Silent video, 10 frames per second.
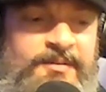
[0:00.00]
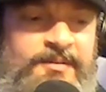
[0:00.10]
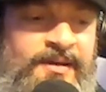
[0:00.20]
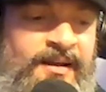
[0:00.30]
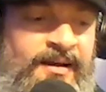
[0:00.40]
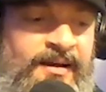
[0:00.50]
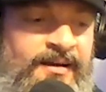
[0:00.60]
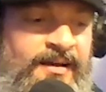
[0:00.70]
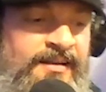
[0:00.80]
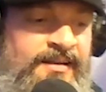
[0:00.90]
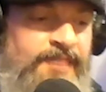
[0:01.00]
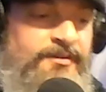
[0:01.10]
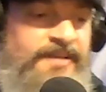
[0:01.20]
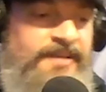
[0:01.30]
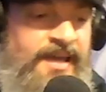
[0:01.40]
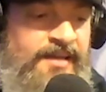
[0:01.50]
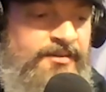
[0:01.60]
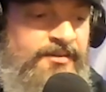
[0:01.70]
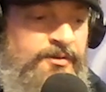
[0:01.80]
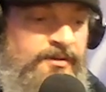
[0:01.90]
And I, I definitely had
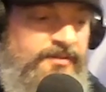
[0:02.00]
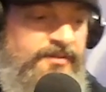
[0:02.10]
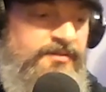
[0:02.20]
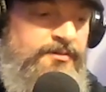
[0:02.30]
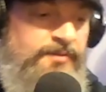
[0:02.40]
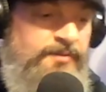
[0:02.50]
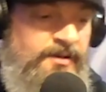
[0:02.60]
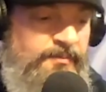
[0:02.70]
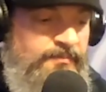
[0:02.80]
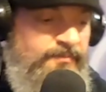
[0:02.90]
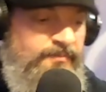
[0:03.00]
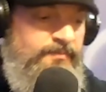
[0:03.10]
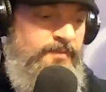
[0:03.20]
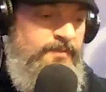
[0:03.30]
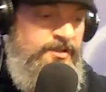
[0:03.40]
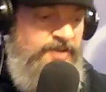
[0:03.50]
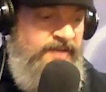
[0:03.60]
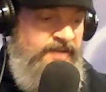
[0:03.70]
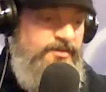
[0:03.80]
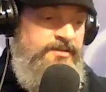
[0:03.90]
to to to um, attract
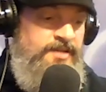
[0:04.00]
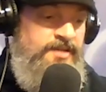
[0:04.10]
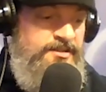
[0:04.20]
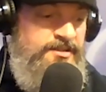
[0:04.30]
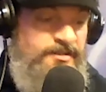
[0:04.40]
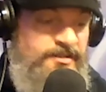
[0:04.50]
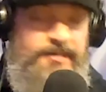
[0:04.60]
her attention, you know.